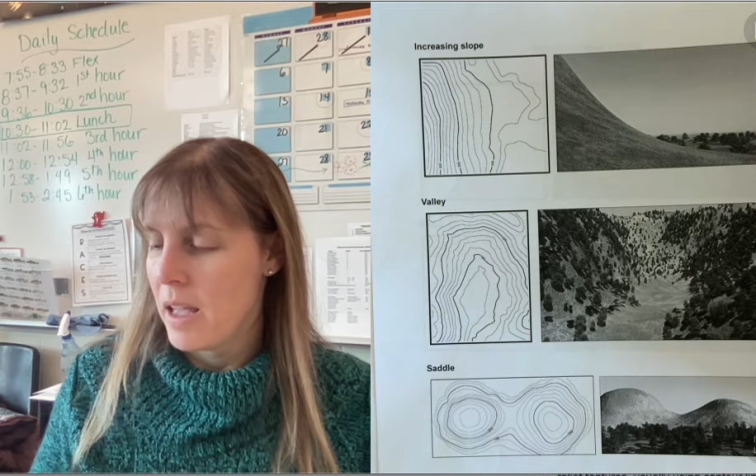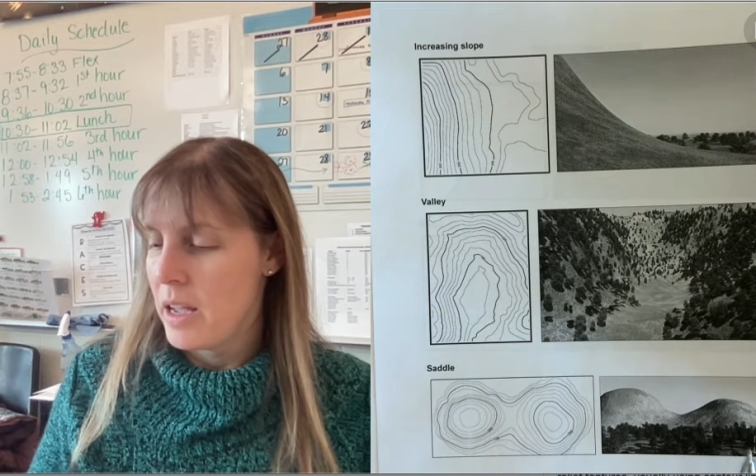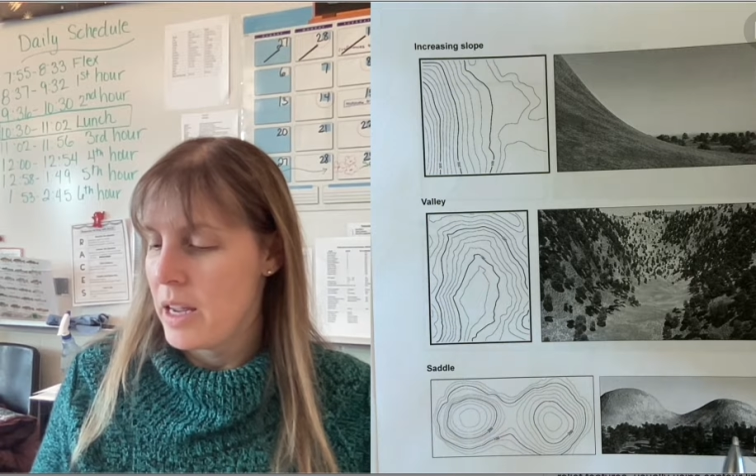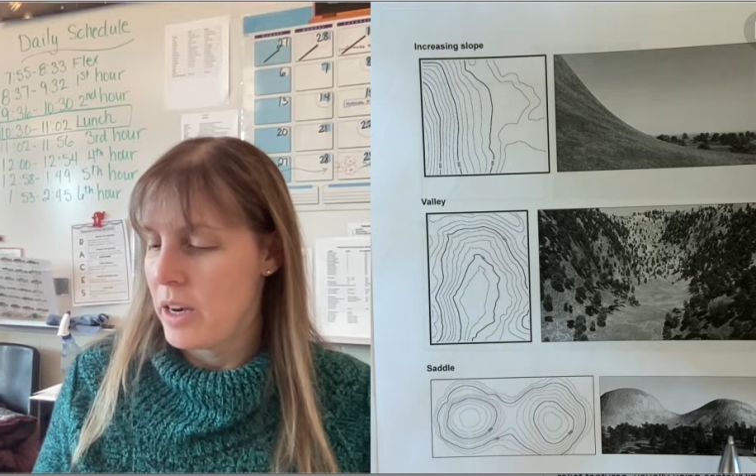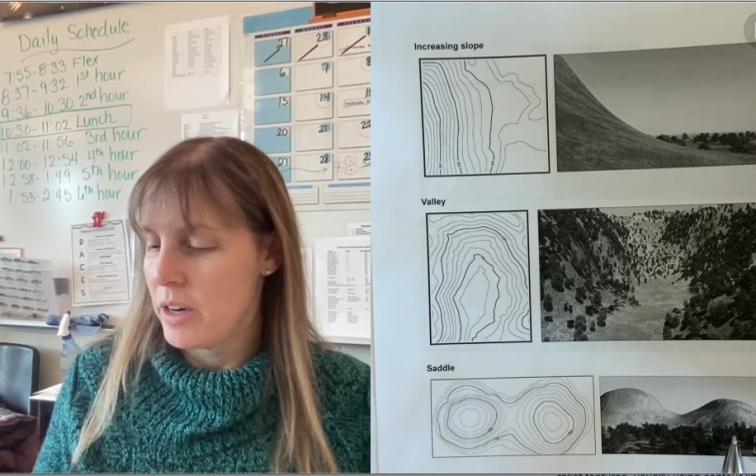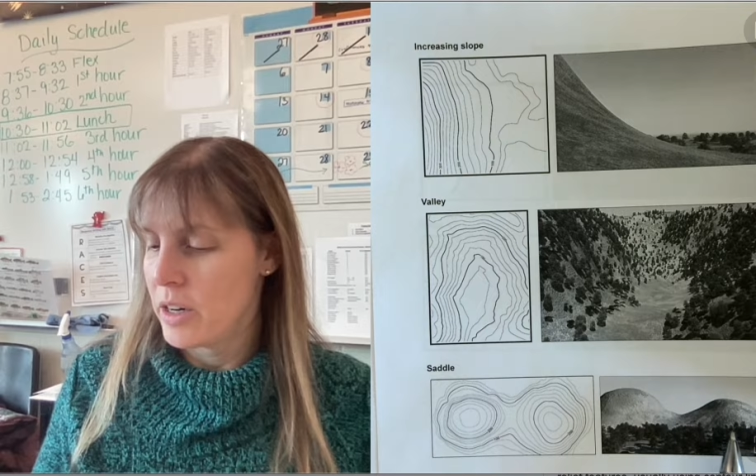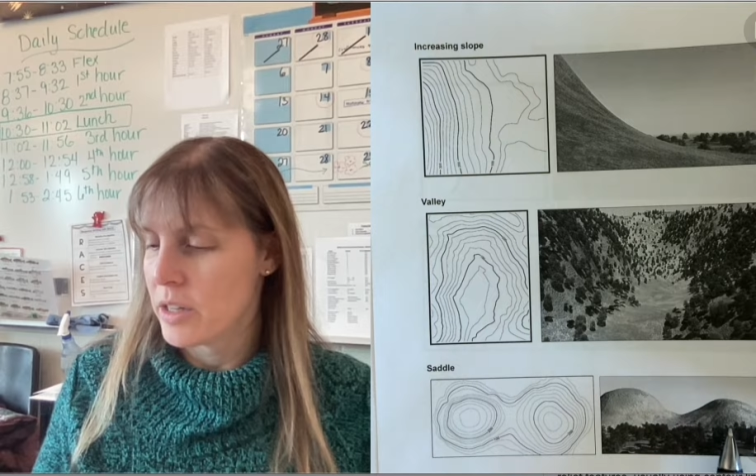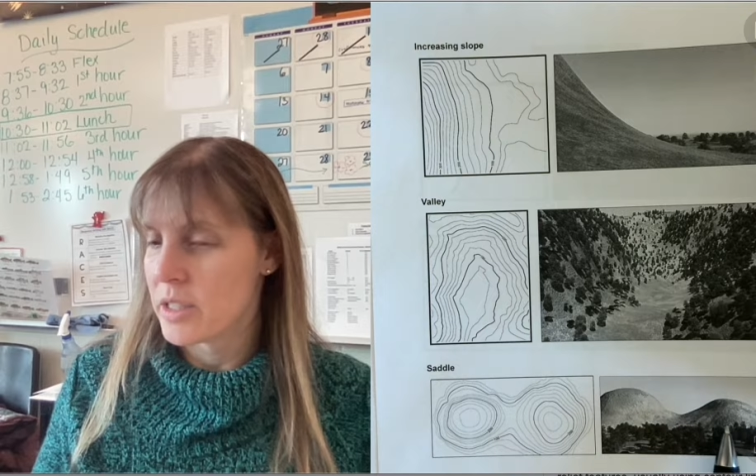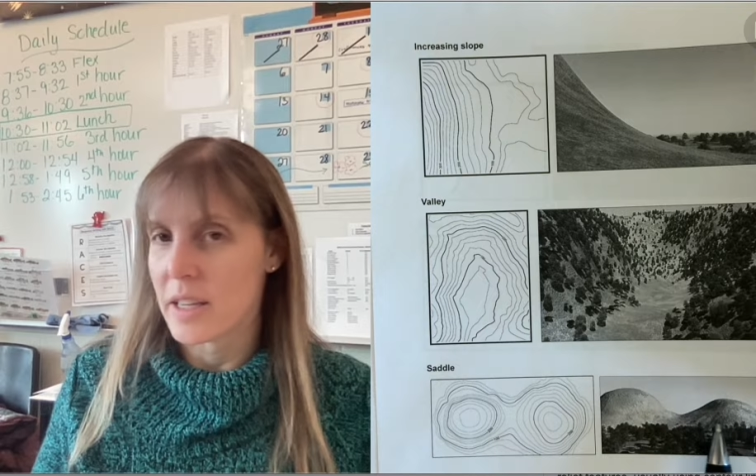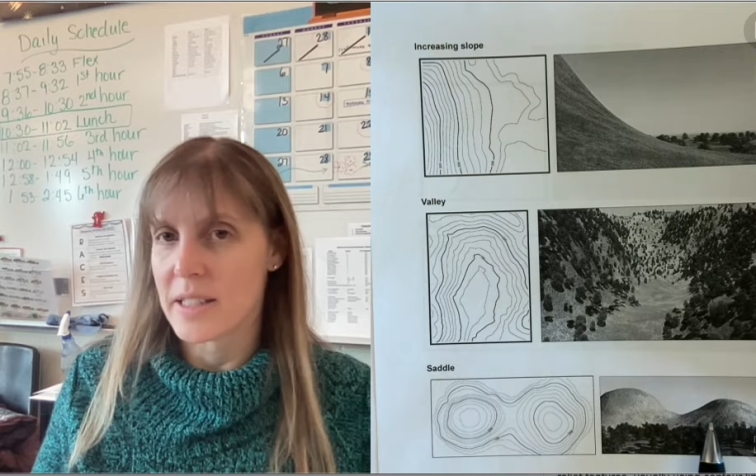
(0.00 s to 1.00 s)

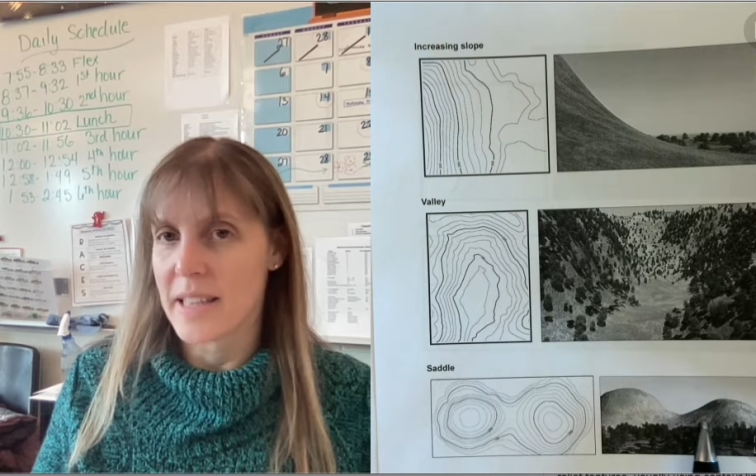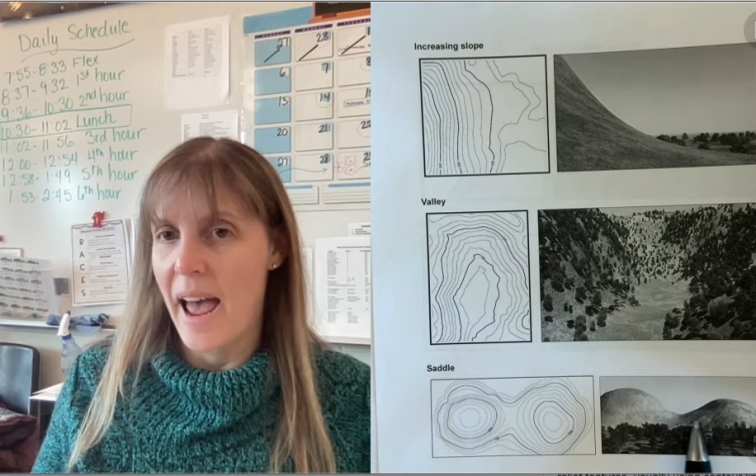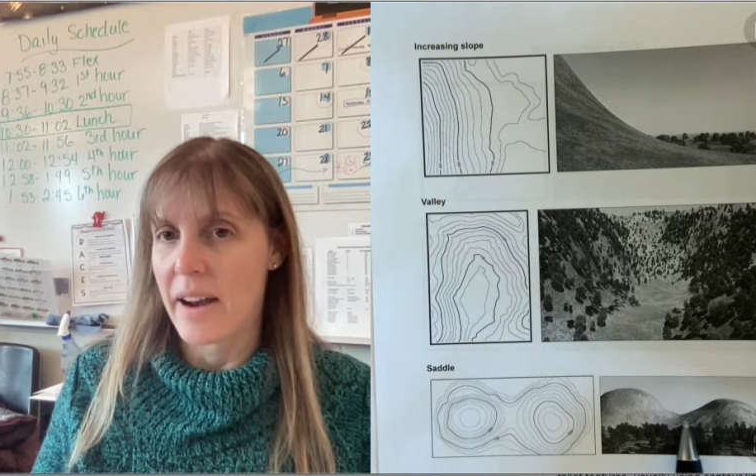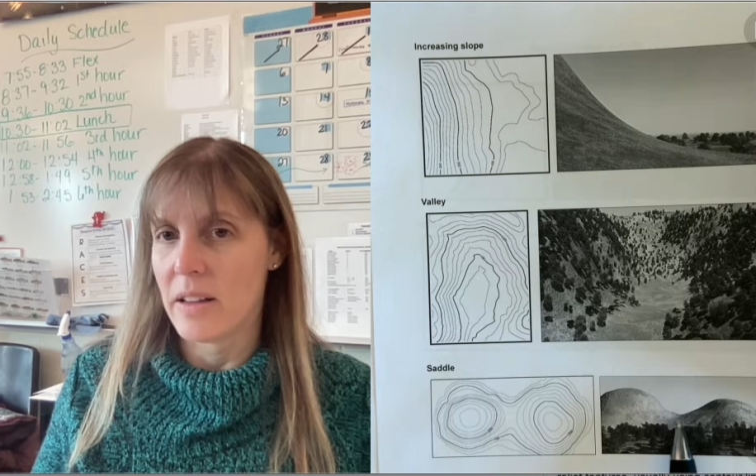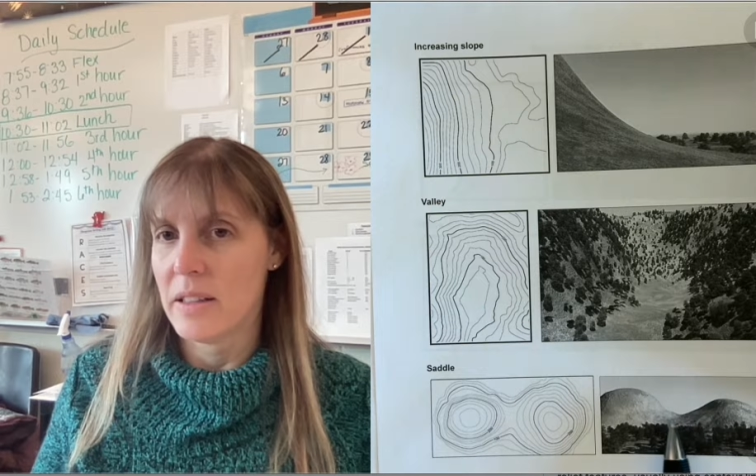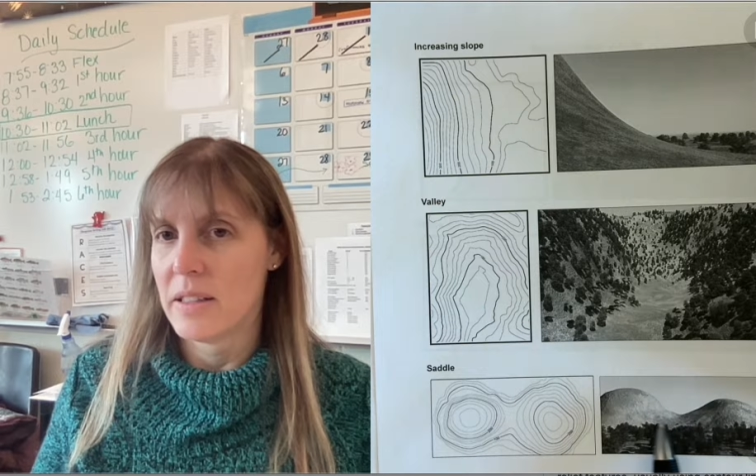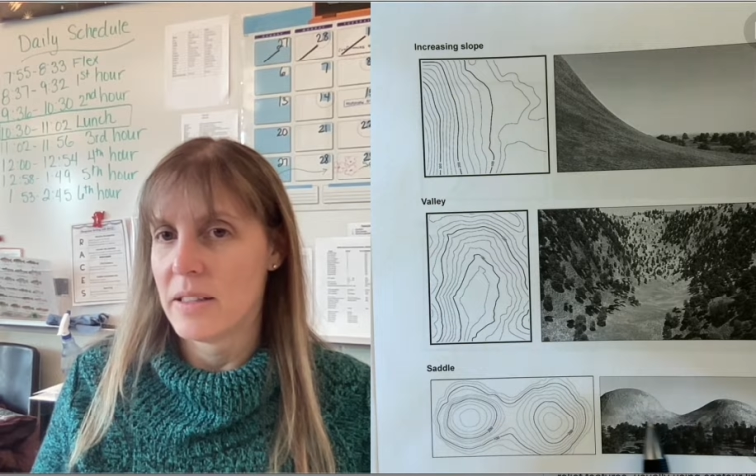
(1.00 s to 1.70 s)
Here's a saddle,